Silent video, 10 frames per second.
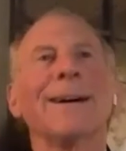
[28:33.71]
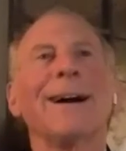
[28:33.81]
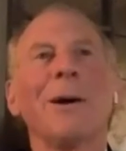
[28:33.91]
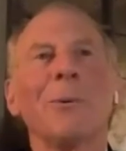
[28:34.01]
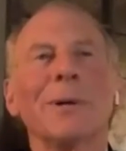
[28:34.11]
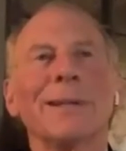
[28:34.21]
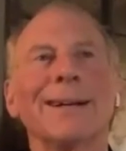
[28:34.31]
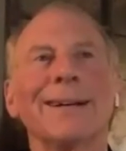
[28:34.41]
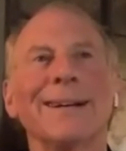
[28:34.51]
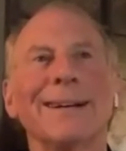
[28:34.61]
I
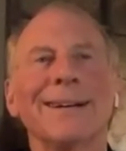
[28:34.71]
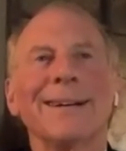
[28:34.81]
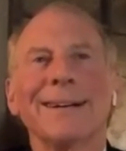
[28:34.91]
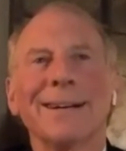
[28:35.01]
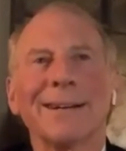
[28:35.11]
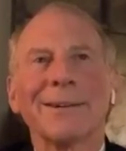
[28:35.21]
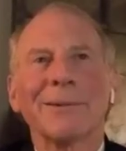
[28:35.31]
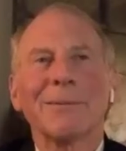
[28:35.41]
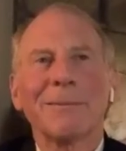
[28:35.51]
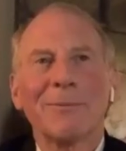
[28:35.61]
will
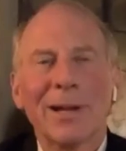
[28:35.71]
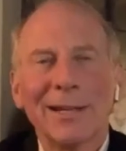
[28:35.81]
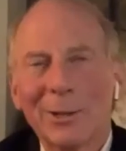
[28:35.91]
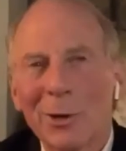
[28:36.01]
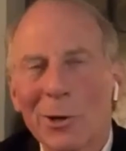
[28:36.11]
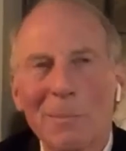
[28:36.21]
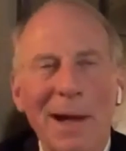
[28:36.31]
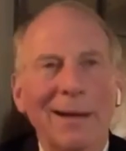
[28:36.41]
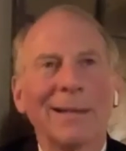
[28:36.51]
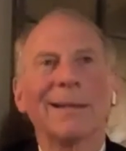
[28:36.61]
ready to learn
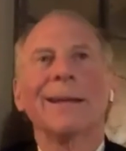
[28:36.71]
about it,